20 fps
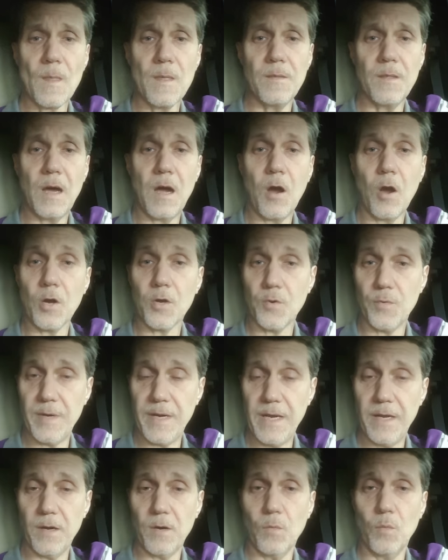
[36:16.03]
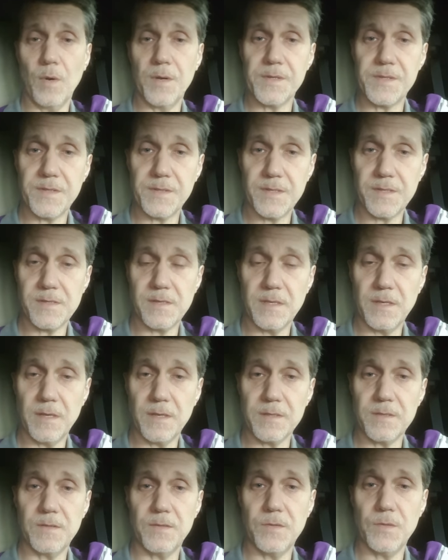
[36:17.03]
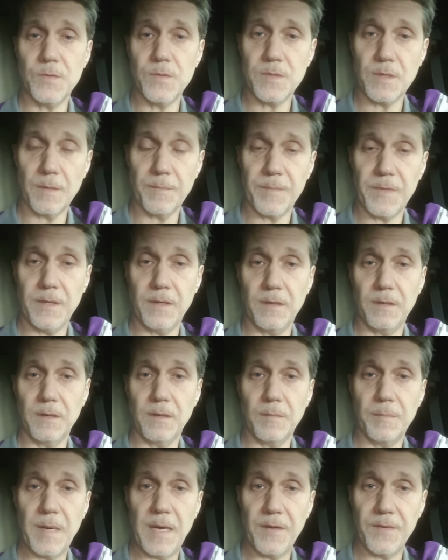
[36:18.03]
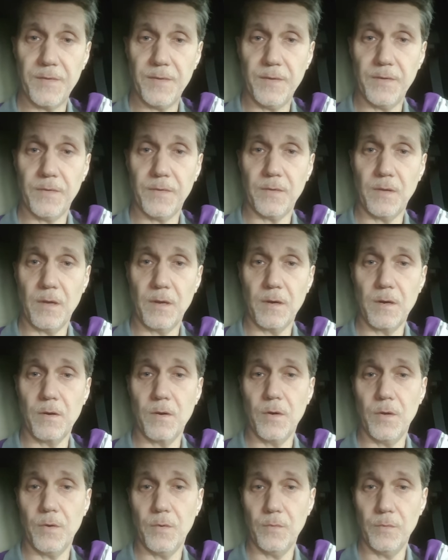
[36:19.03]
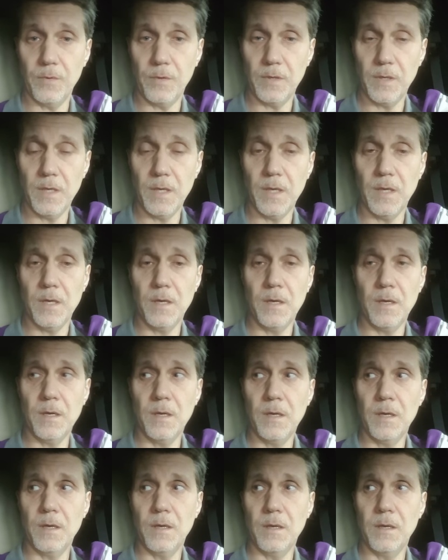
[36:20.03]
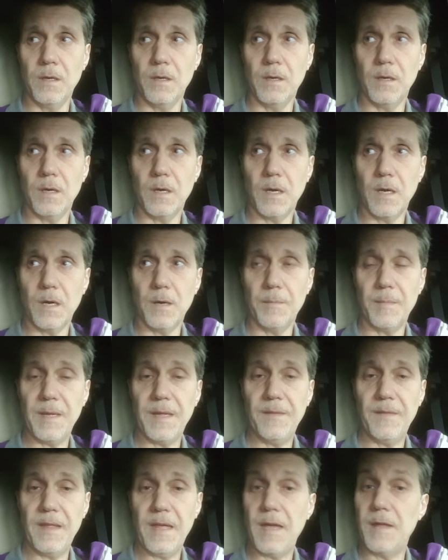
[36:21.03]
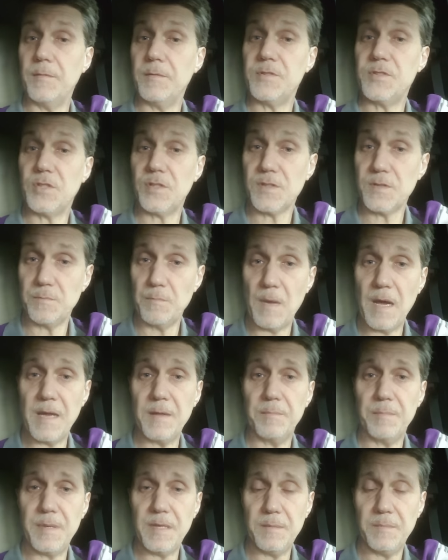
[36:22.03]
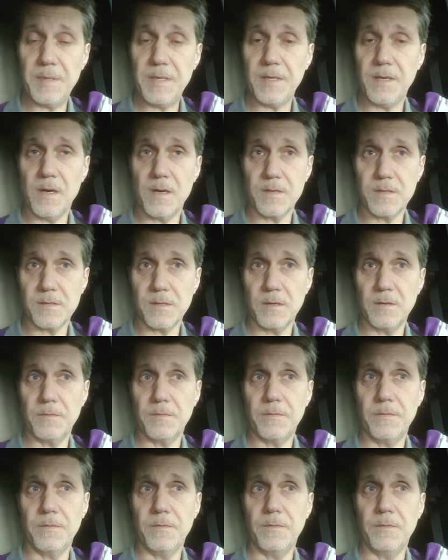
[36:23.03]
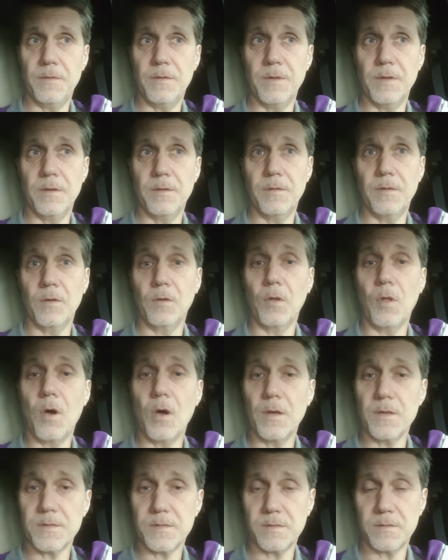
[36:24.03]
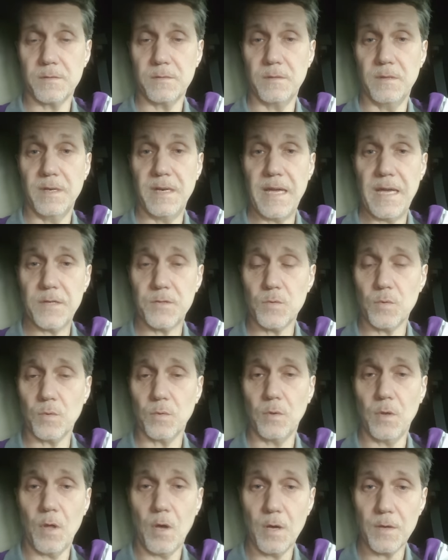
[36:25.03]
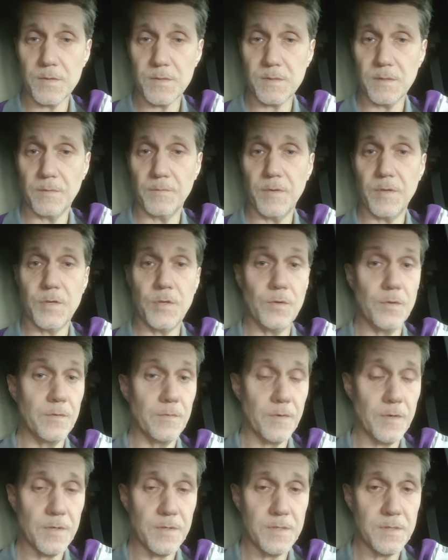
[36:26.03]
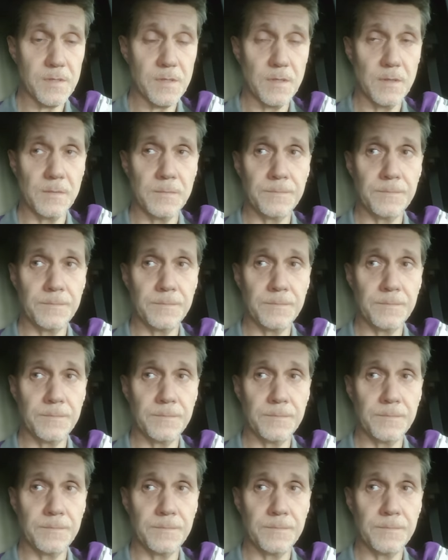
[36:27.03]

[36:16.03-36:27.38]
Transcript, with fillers: That our creator wants to see us do something about this on our own. Um, and that just might be because of the, the laws, the natural laws of the universe.